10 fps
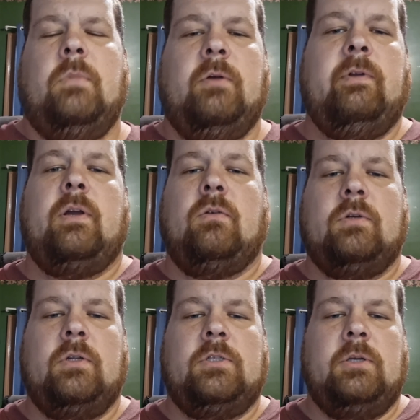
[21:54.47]
Moving on
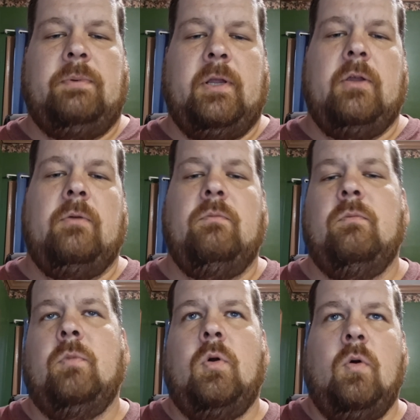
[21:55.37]
to the GPU,
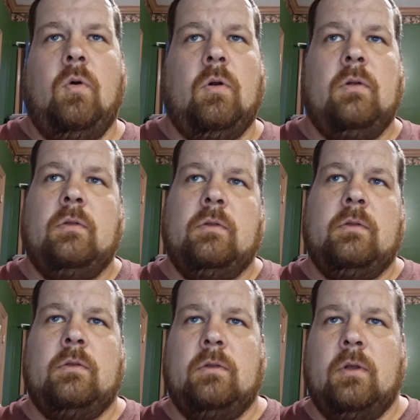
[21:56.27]
or
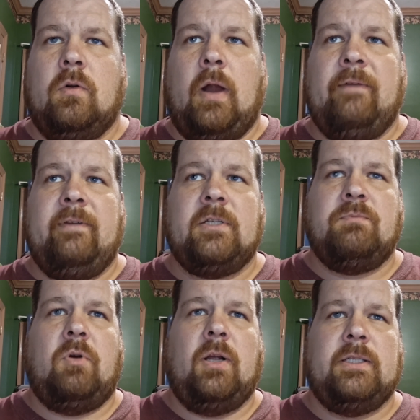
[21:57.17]
the graphics
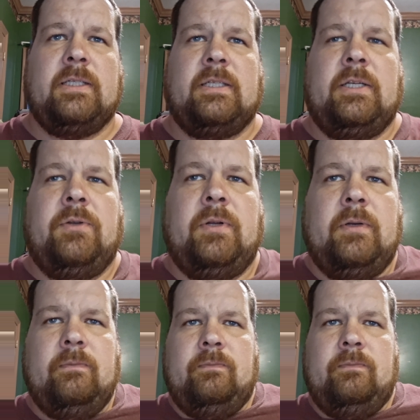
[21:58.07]
processing unit.